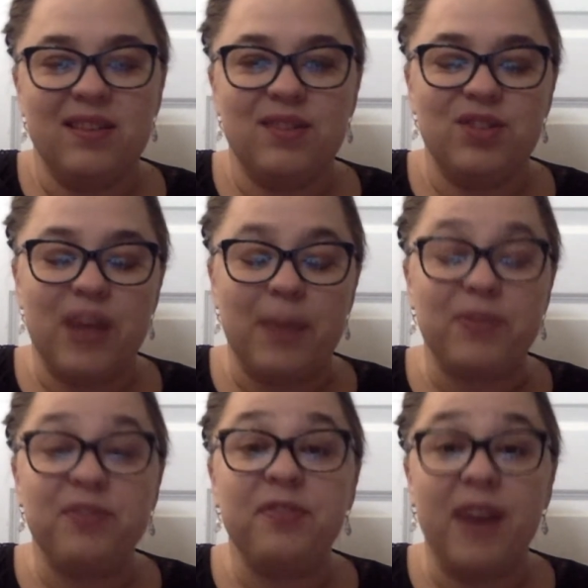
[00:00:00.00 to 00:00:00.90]
is
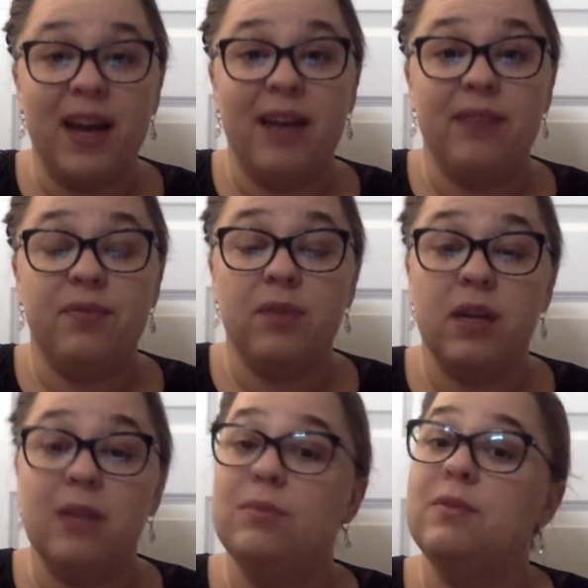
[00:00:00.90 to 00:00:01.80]
chapter 5. We're
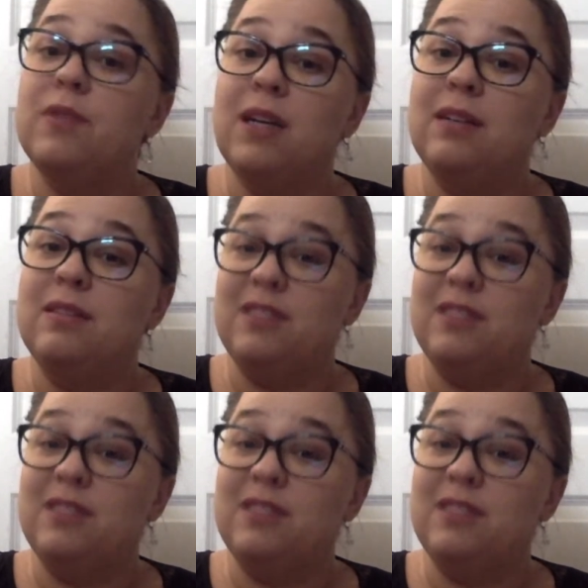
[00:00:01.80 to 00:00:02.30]
going to move on.